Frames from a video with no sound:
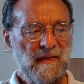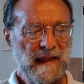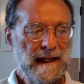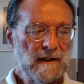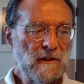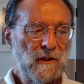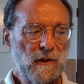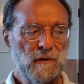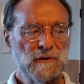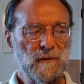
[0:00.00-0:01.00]
That
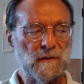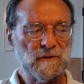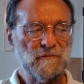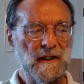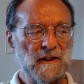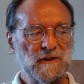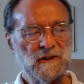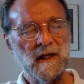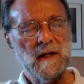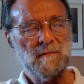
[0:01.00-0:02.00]
conclusion was reached
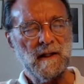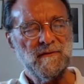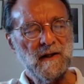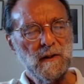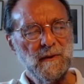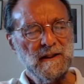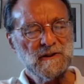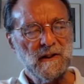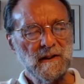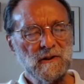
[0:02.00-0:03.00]
by following
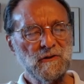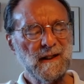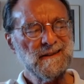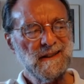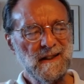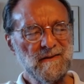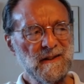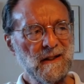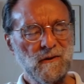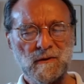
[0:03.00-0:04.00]
certain
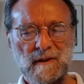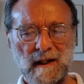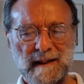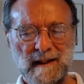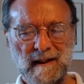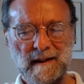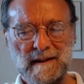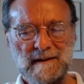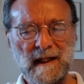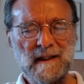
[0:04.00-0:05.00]
criteria or guidelines,